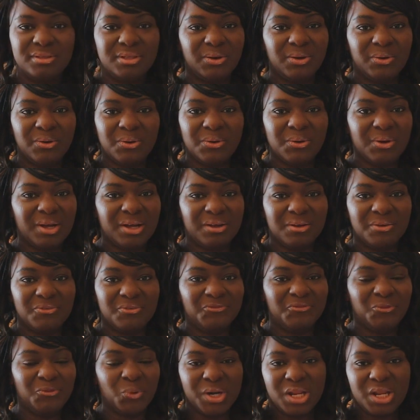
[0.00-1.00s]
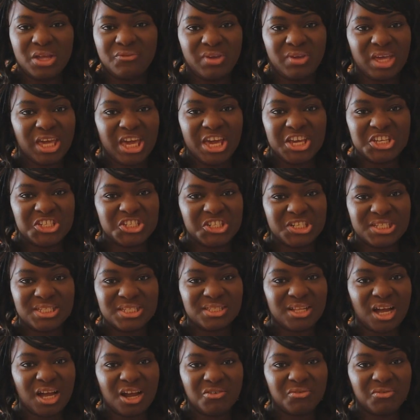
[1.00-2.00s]
You know, a 4-day vacation
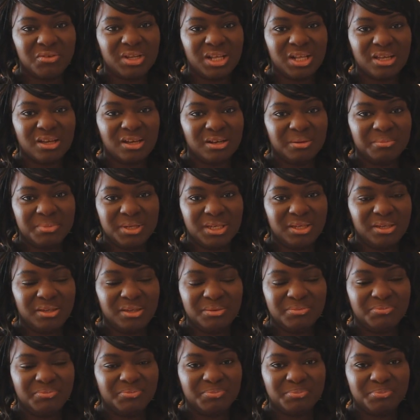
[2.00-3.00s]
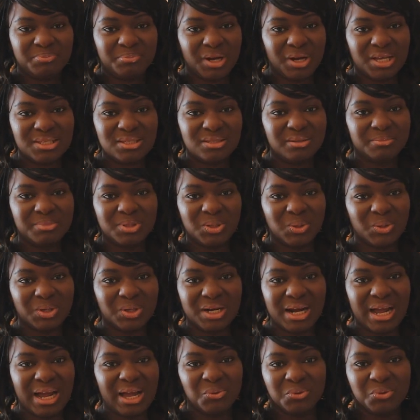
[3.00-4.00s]
is not really going to be possible,
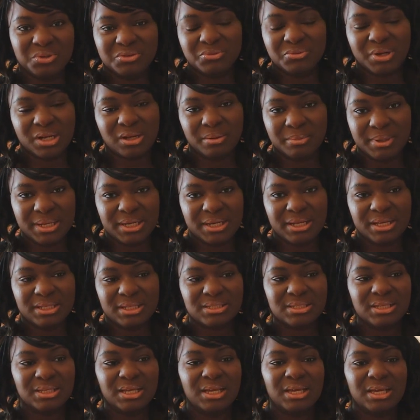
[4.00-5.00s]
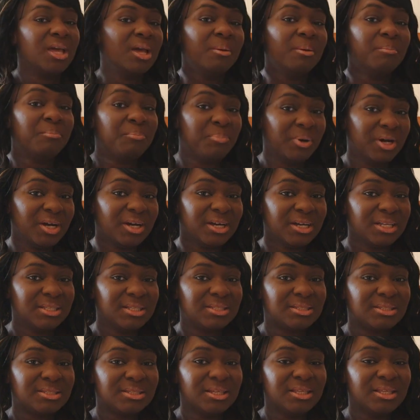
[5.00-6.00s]
or I wouldn't recommend it.
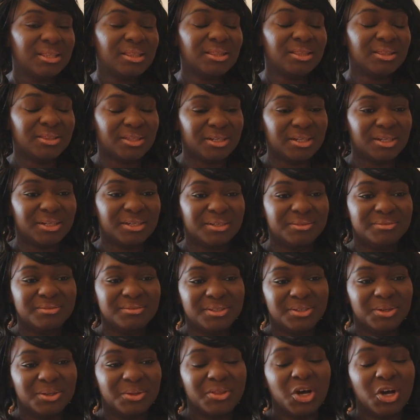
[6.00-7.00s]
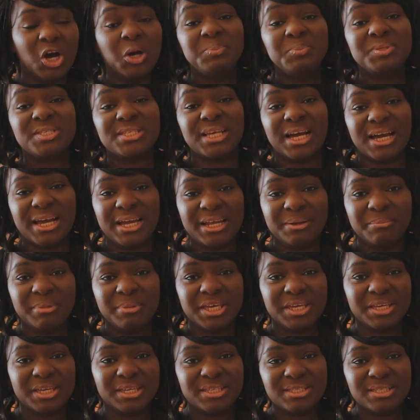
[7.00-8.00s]
But the, you know, the upside,
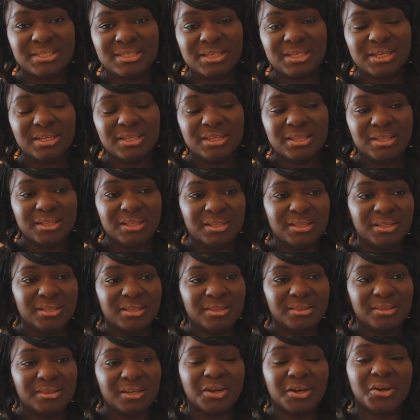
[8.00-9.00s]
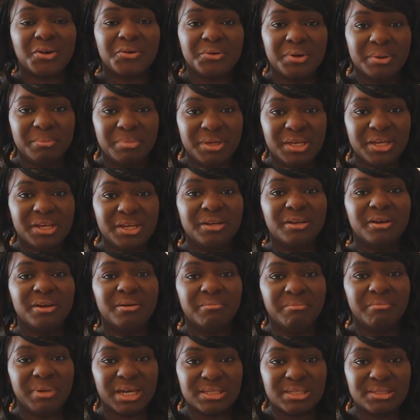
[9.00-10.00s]
because the
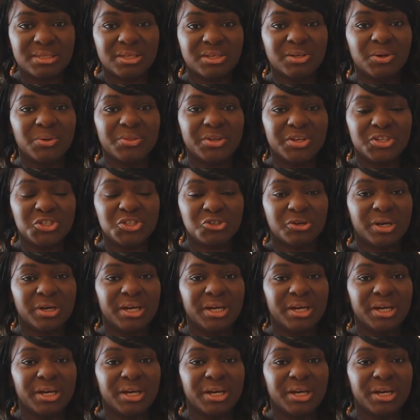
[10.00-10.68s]
Caribbean, Mexico, they're